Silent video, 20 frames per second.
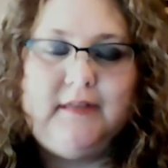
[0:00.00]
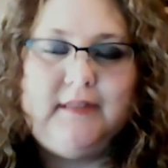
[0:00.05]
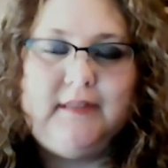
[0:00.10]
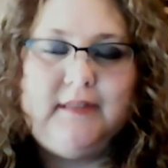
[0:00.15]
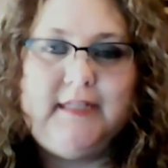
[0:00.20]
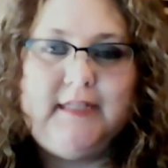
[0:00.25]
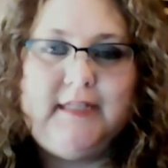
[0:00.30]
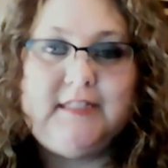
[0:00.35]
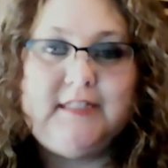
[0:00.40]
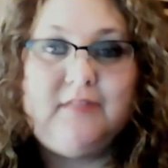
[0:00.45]

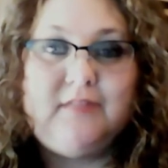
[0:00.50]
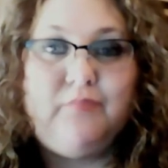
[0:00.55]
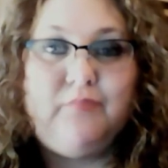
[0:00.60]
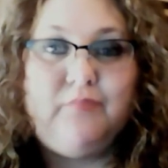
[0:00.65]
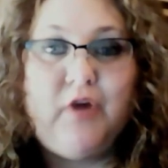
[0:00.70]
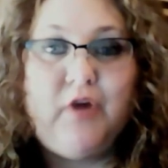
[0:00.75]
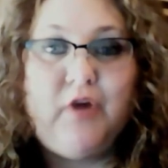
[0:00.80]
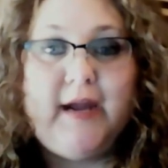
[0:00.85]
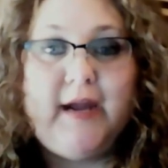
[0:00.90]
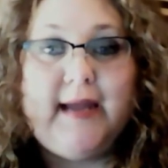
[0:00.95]
gets the
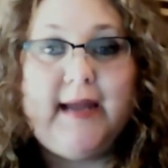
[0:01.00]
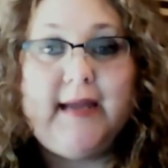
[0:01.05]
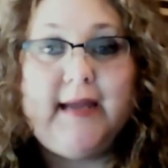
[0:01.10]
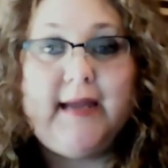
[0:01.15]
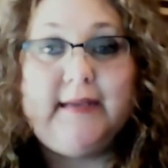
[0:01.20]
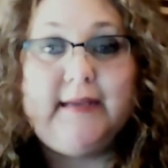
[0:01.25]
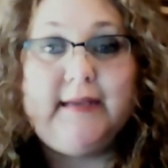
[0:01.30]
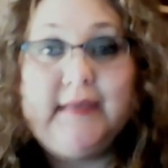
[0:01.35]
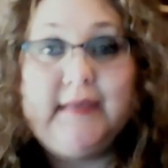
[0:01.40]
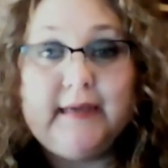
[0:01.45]
bright
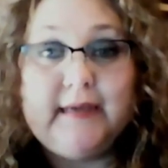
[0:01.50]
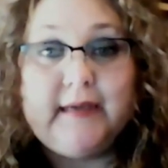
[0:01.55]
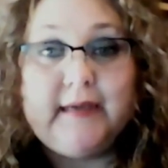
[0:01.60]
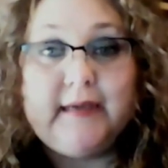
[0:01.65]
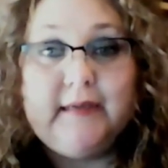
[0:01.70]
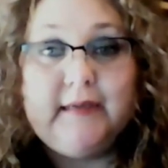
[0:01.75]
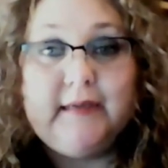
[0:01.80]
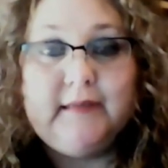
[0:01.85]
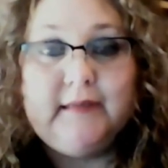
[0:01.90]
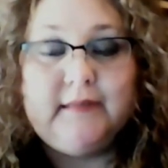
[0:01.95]
idea